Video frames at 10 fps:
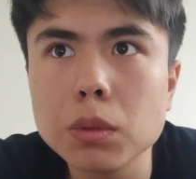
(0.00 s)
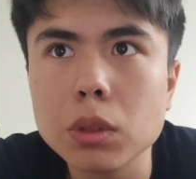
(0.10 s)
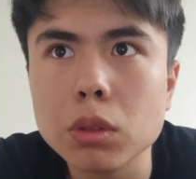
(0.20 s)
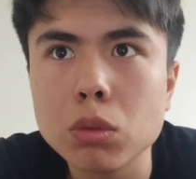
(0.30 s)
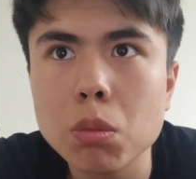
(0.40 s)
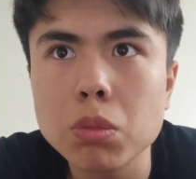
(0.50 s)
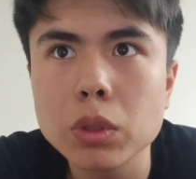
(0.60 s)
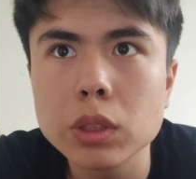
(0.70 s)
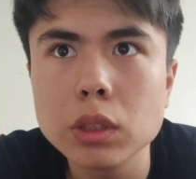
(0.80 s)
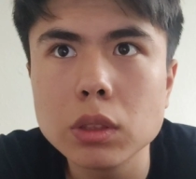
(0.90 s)

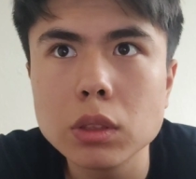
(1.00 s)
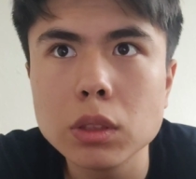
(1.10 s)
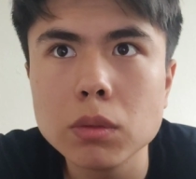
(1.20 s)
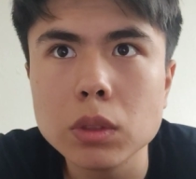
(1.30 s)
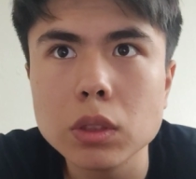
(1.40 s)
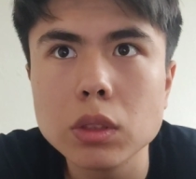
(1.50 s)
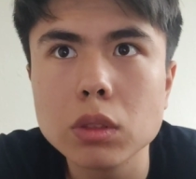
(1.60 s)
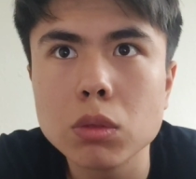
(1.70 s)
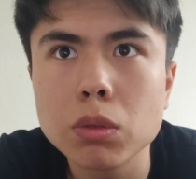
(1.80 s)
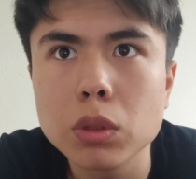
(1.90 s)
Representativeness
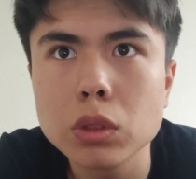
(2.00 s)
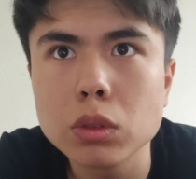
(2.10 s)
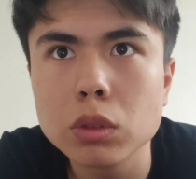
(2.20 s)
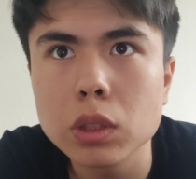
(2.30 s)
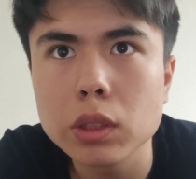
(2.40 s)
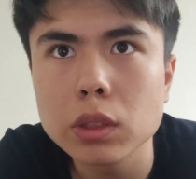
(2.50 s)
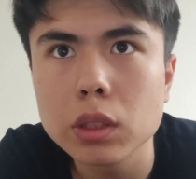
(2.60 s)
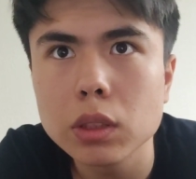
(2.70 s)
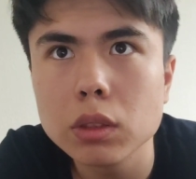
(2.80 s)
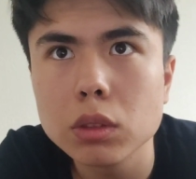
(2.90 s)
refers to the
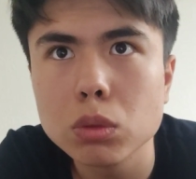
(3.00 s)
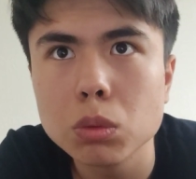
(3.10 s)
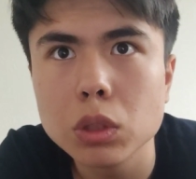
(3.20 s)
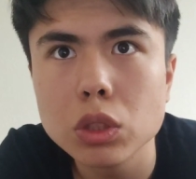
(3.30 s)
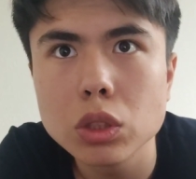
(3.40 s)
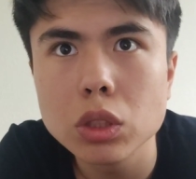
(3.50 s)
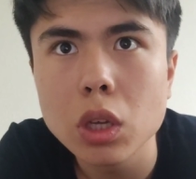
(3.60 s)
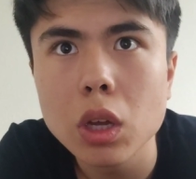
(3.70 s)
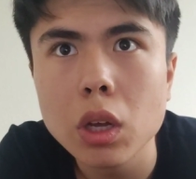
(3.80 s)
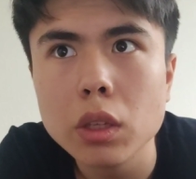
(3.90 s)
extent to which
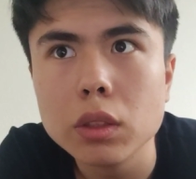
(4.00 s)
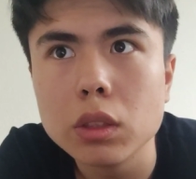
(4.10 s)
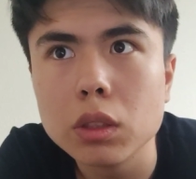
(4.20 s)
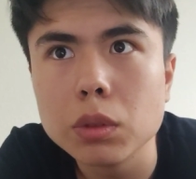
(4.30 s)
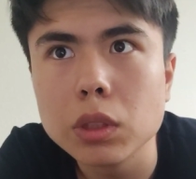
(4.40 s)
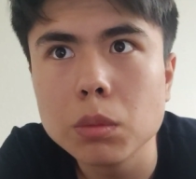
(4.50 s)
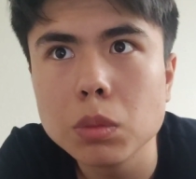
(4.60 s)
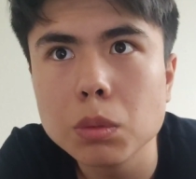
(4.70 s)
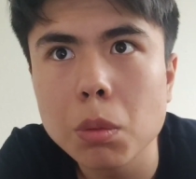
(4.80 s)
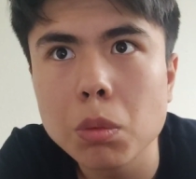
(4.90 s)
the
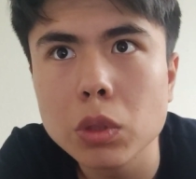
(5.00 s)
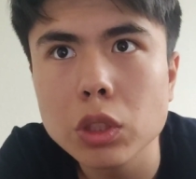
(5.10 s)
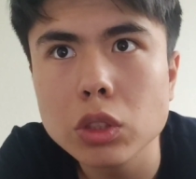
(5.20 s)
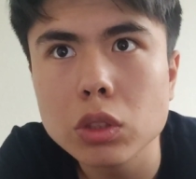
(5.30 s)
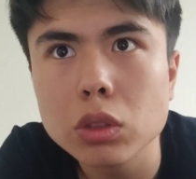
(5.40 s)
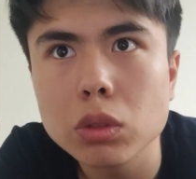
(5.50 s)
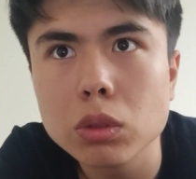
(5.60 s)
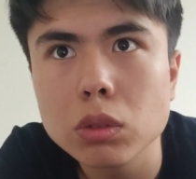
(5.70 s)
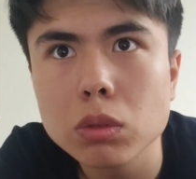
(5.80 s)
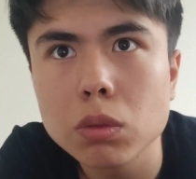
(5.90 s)
sample population
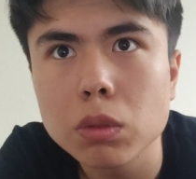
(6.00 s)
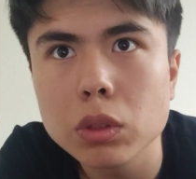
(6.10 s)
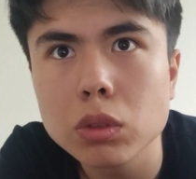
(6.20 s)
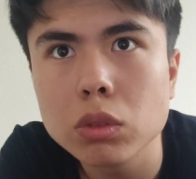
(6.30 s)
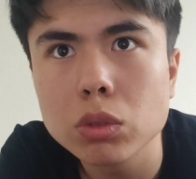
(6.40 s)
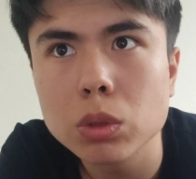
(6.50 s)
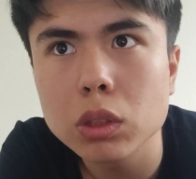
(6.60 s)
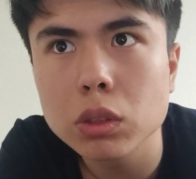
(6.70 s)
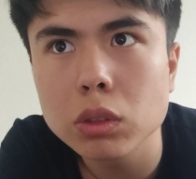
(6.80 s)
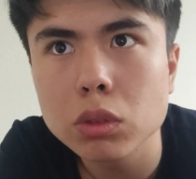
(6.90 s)
accuracy refers to the
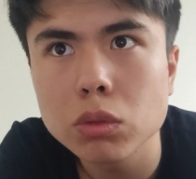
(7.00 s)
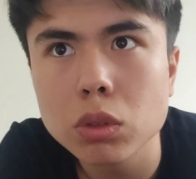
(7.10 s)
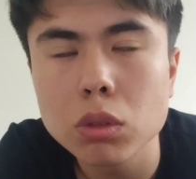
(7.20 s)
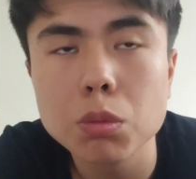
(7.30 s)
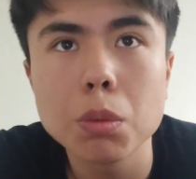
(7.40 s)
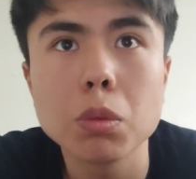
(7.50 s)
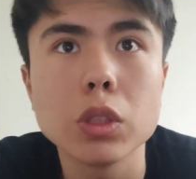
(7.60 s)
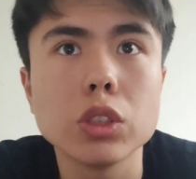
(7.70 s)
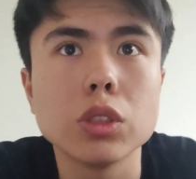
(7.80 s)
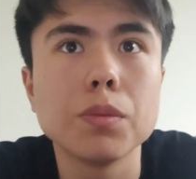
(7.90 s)
characteristics of general
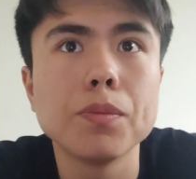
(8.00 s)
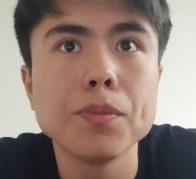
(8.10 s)
population.